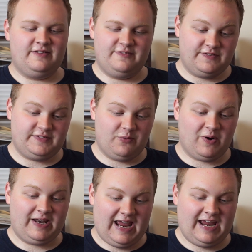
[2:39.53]
The
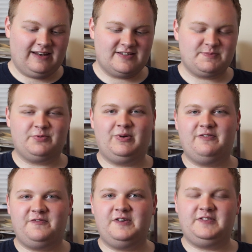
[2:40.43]
51/8 is between
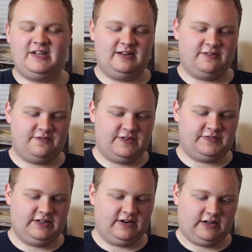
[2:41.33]
15 and
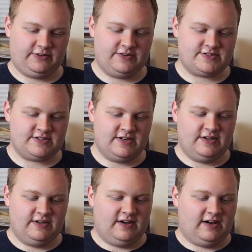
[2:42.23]
50 dollars,
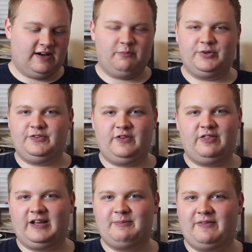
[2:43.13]
um, which if you
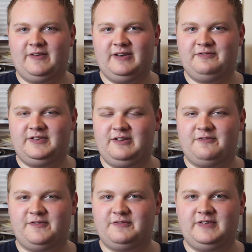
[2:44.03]
think about the nifty
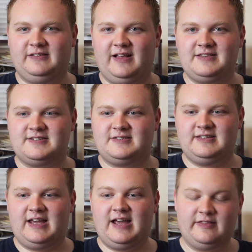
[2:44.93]
50 lenses
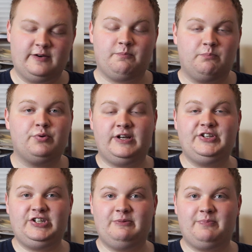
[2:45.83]
today, they're pretty
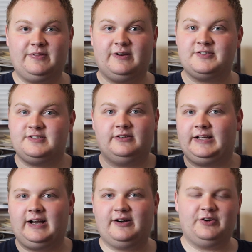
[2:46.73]
cheap, but they're still
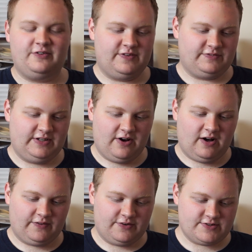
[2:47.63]
like 150
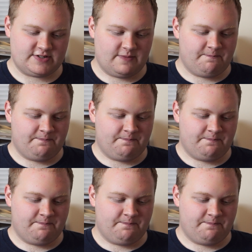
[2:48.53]
dollars.